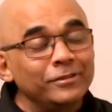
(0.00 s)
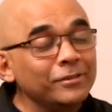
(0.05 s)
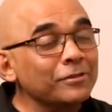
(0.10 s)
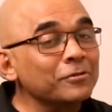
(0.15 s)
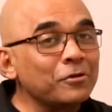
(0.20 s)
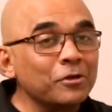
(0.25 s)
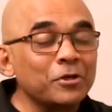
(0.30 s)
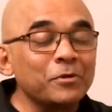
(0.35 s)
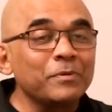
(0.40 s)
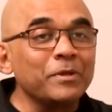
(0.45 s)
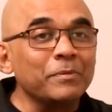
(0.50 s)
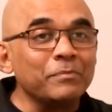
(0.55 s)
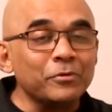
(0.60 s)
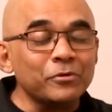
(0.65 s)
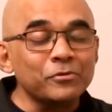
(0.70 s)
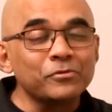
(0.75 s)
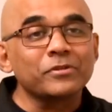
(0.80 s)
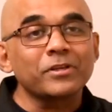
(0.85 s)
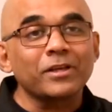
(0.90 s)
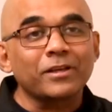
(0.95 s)
This is going to be a
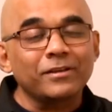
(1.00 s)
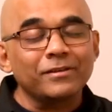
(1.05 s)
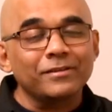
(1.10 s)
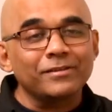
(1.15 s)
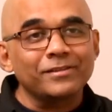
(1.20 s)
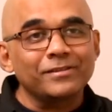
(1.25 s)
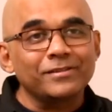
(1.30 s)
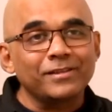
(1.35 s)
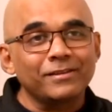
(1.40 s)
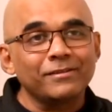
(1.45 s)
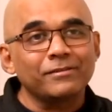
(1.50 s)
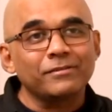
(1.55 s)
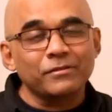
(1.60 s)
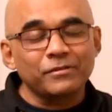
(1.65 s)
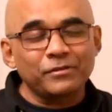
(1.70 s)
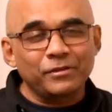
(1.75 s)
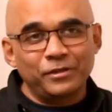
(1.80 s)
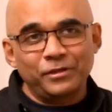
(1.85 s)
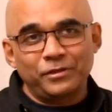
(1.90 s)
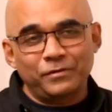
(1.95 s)

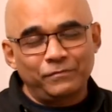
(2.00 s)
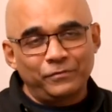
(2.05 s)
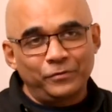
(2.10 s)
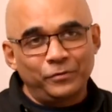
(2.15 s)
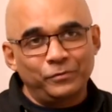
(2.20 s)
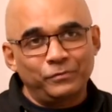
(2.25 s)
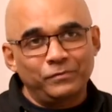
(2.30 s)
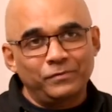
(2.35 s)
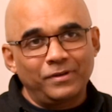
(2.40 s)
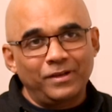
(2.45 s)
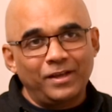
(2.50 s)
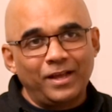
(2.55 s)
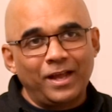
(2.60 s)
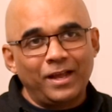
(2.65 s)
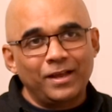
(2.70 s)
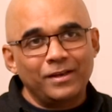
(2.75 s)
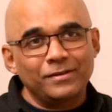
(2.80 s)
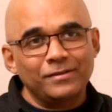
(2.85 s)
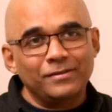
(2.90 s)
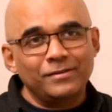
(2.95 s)
music-centered interview.
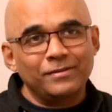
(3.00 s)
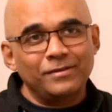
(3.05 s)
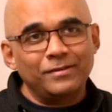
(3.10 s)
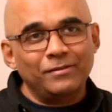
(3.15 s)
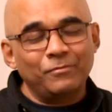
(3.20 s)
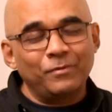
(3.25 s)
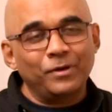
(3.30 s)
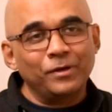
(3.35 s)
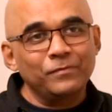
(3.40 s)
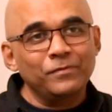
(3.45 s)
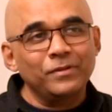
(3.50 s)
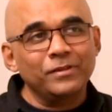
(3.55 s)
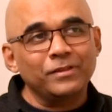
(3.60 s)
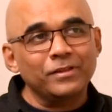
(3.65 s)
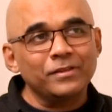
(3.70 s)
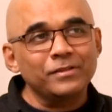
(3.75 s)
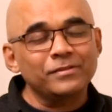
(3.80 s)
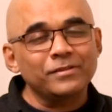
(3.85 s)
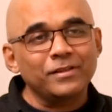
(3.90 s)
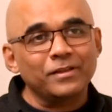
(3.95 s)
And one of the
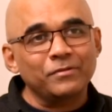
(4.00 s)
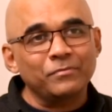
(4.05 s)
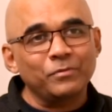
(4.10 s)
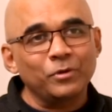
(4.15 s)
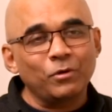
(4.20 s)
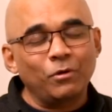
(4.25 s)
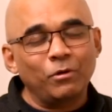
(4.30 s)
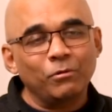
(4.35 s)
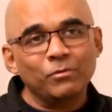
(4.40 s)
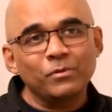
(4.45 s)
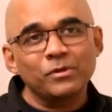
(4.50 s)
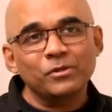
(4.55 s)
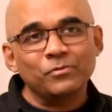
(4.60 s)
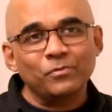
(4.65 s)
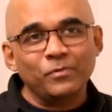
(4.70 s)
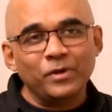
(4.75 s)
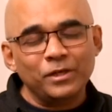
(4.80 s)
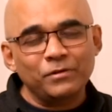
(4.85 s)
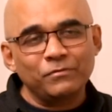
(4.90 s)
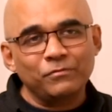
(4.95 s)
things that we
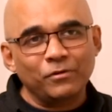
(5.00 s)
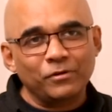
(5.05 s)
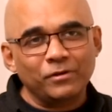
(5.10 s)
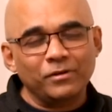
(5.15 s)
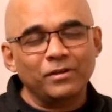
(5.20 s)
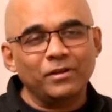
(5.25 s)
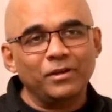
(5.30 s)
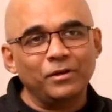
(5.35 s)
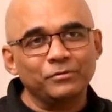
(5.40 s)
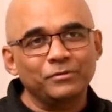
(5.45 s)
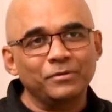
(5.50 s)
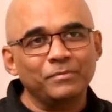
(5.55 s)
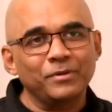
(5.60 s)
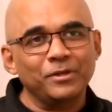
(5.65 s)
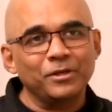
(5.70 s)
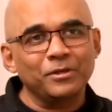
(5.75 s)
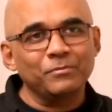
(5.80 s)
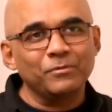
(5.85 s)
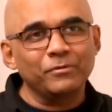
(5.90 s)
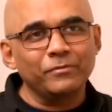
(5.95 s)
always wait for in a Gautham
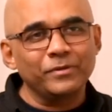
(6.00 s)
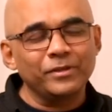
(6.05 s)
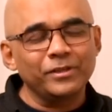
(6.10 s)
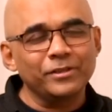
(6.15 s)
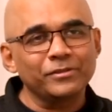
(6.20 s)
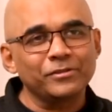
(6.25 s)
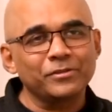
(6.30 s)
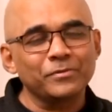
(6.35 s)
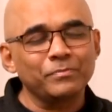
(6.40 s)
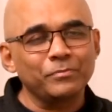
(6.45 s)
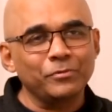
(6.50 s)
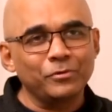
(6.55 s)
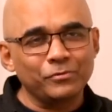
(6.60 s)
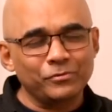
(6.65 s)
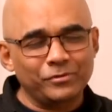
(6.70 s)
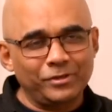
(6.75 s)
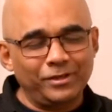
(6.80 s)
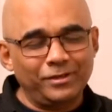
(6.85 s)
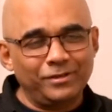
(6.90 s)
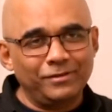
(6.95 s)
Menon movie is the
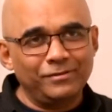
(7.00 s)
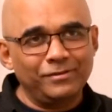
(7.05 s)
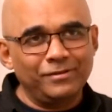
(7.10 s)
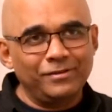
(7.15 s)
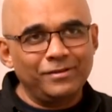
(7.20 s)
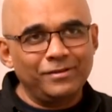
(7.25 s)
music.